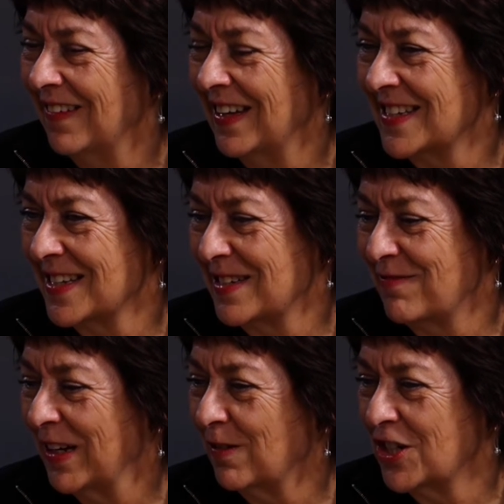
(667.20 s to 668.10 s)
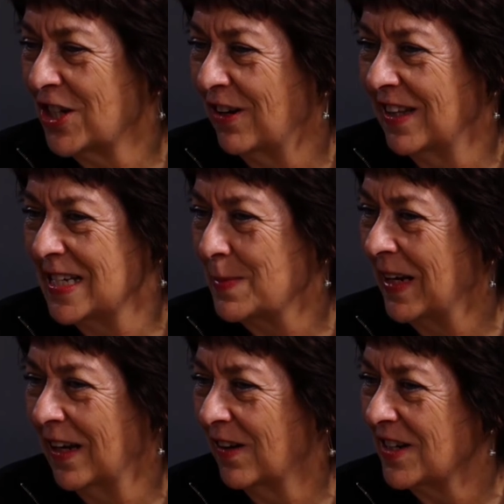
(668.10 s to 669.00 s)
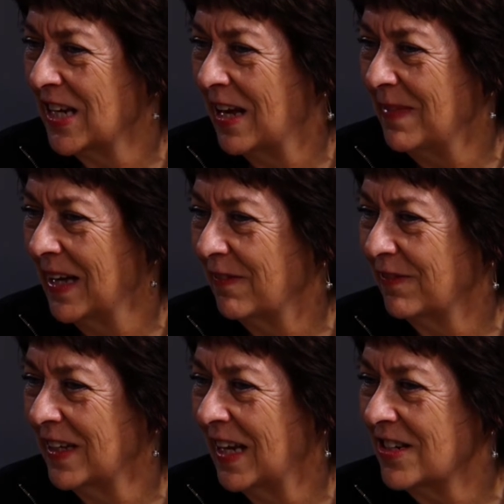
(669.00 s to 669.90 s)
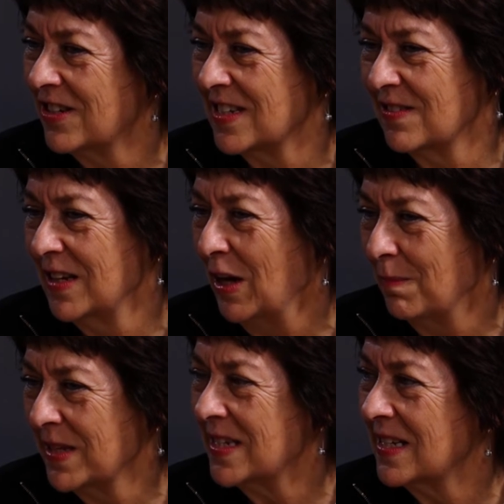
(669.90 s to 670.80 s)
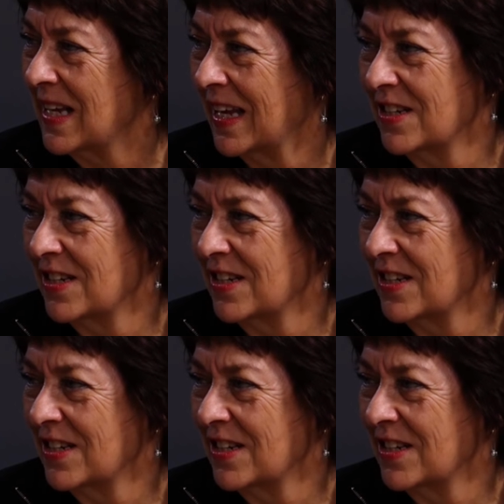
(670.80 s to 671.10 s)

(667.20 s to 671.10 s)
Is his record showing that he's spending a lot of time out for lunches or business lunches?